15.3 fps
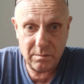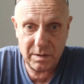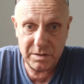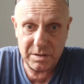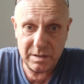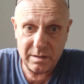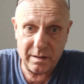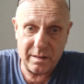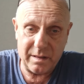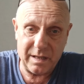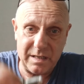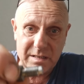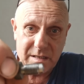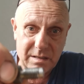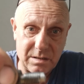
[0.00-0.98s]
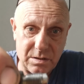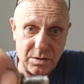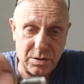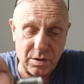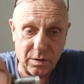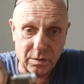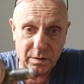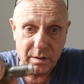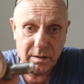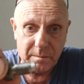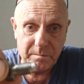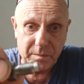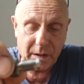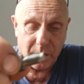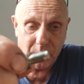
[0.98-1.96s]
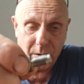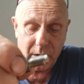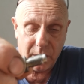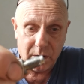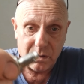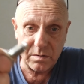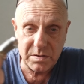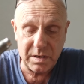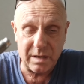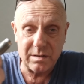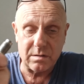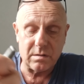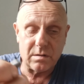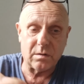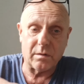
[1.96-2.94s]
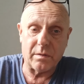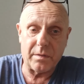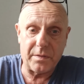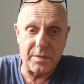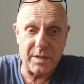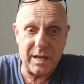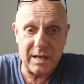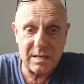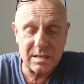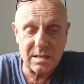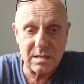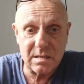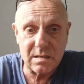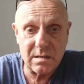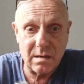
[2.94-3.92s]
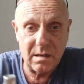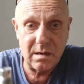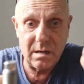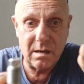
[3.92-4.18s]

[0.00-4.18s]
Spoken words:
which this has done, and when all said and done, this